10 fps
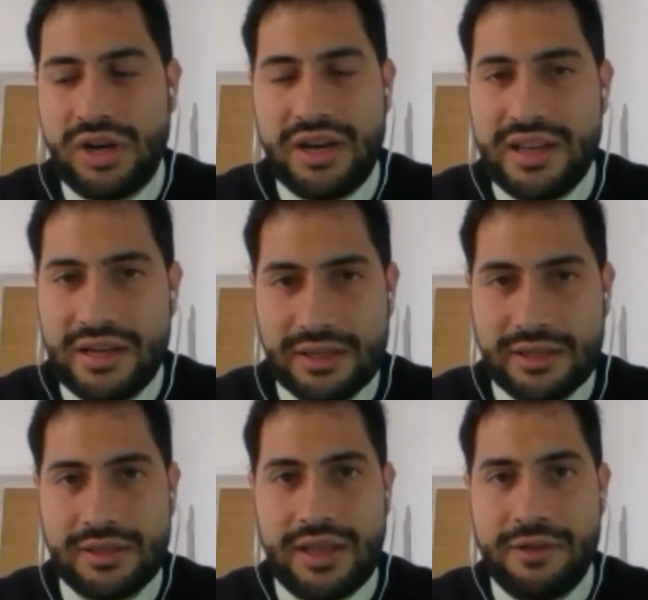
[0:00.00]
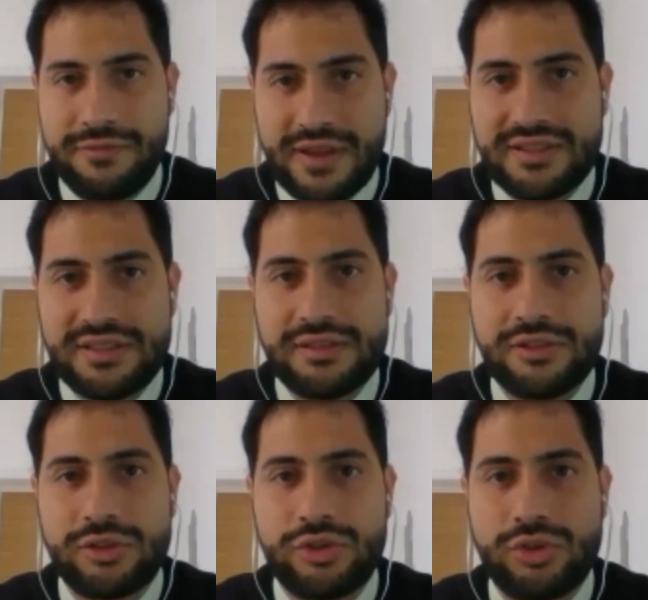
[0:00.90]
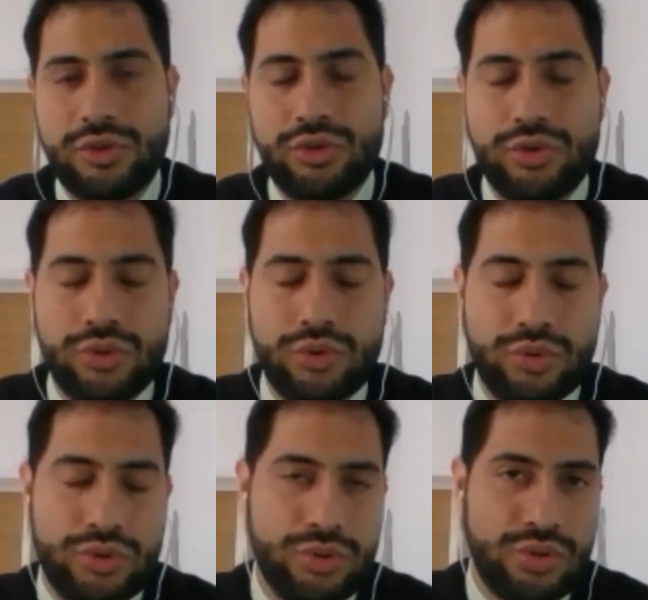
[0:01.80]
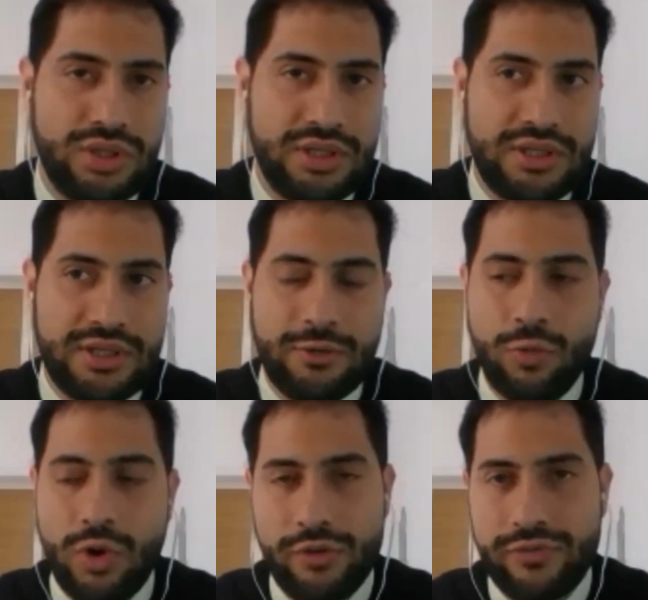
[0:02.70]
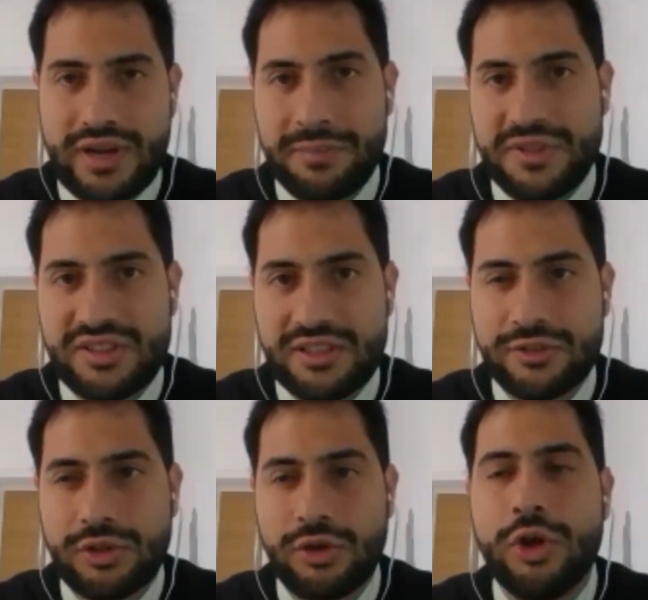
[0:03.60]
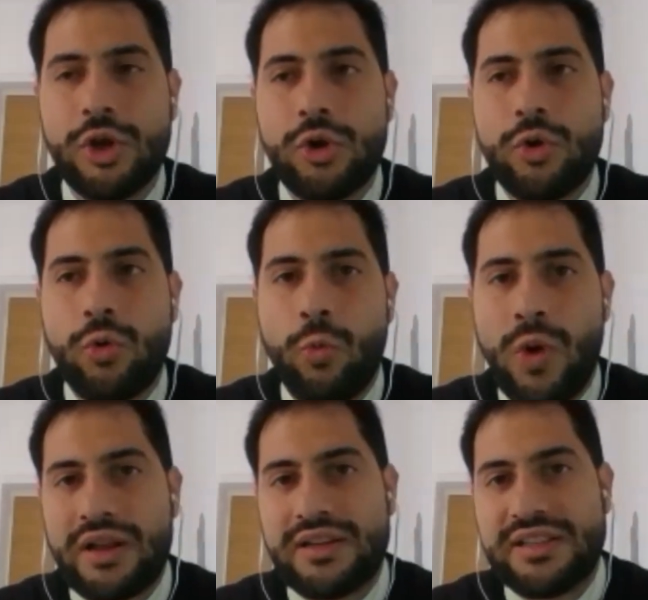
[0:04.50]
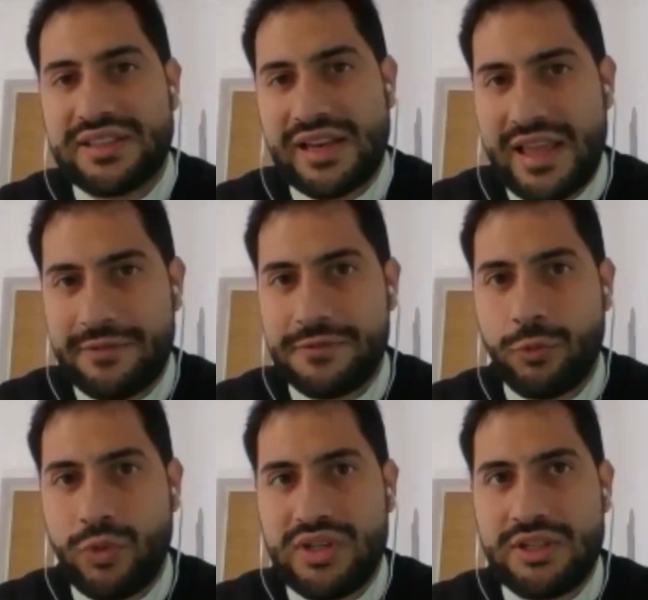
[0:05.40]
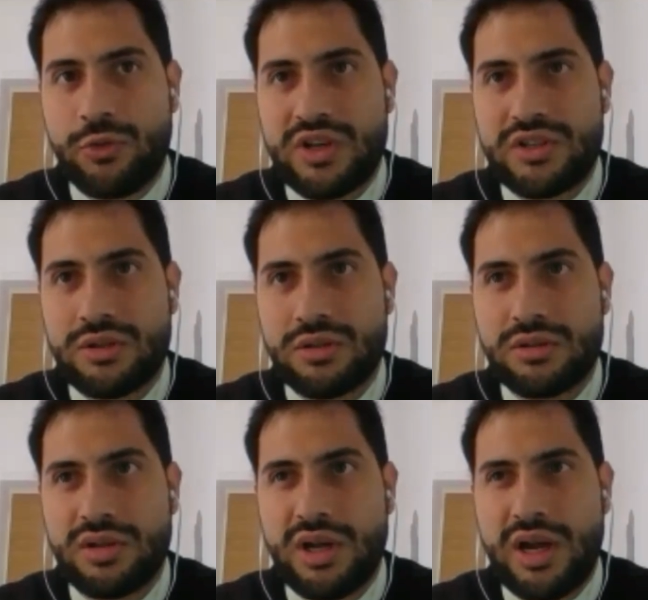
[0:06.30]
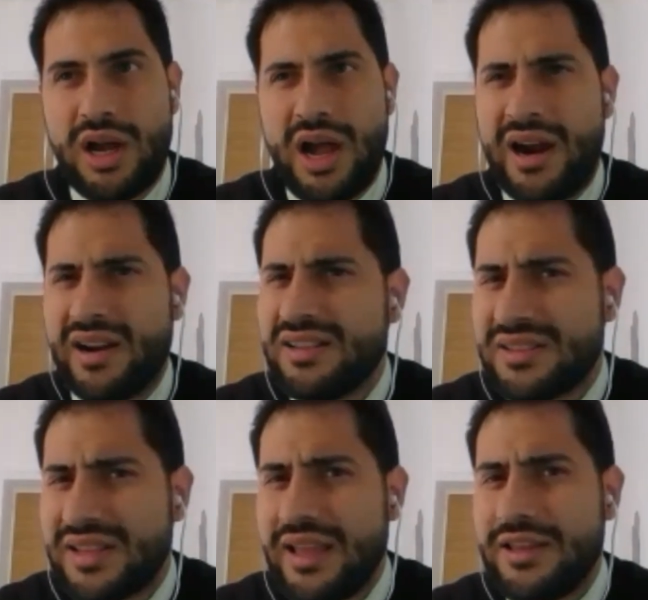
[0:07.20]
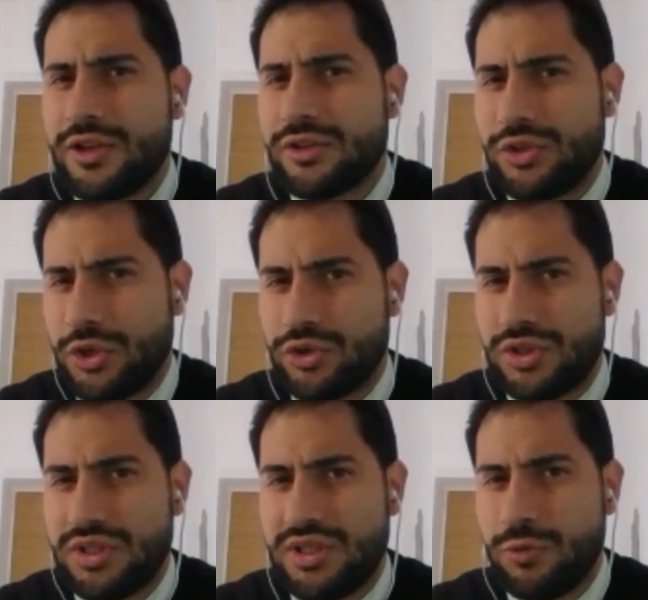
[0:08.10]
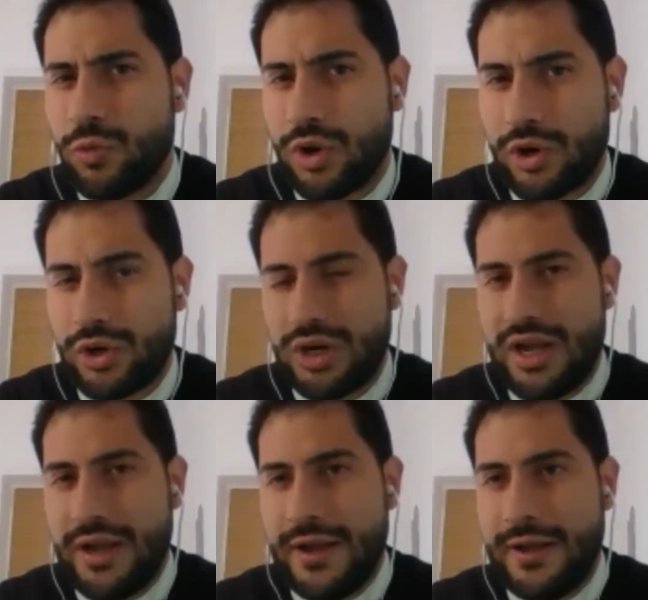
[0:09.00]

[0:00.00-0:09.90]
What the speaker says: little affecting to the world of climate change. So one is left with the question, aren't they just using the word